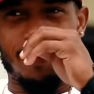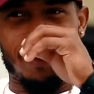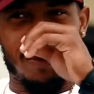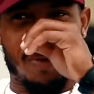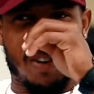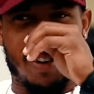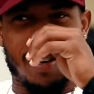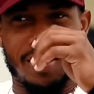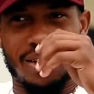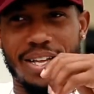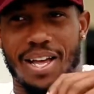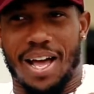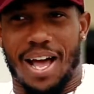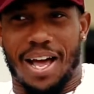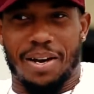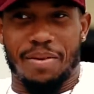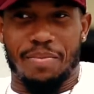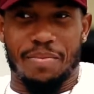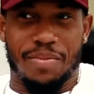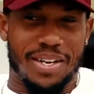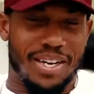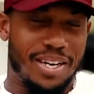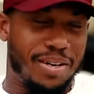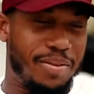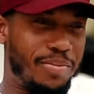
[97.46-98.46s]
Well, at the
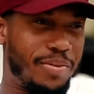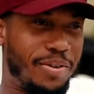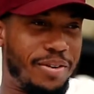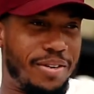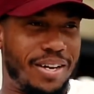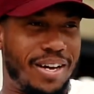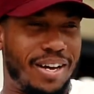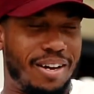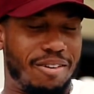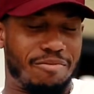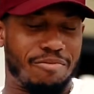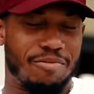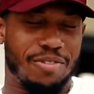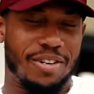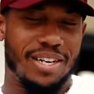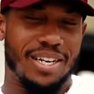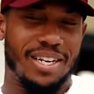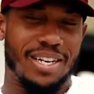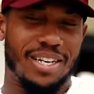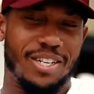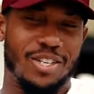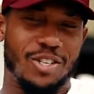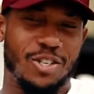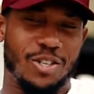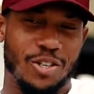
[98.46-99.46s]
minute, I'm
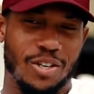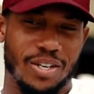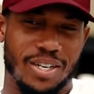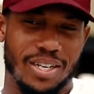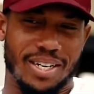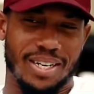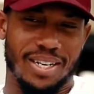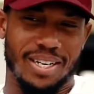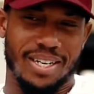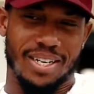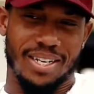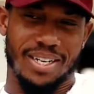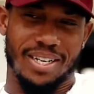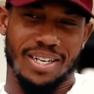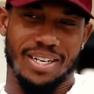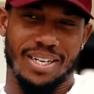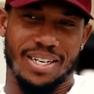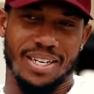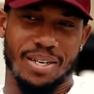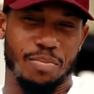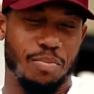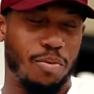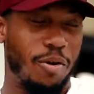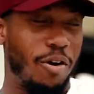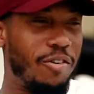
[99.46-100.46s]
really enjoying
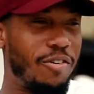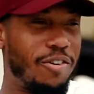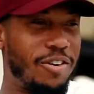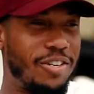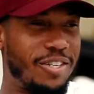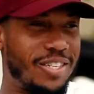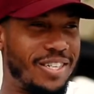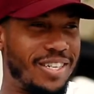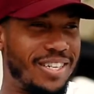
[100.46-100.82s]
the porridge